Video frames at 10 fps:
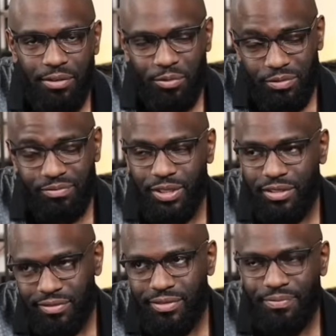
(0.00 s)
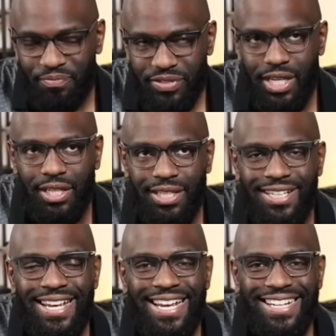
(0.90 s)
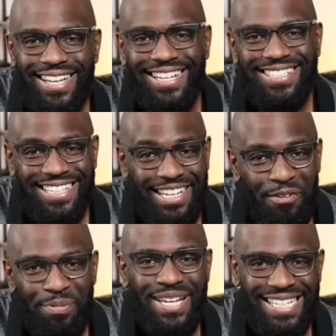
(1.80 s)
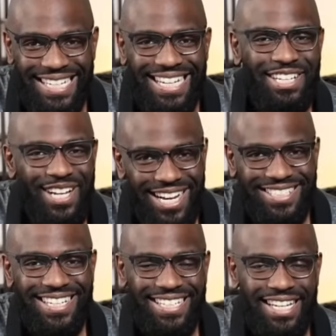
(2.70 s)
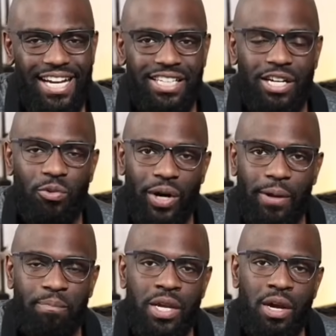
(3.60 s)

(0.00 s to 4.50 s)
Well, technically, yeah, C, B, D. You guys get the idea, right?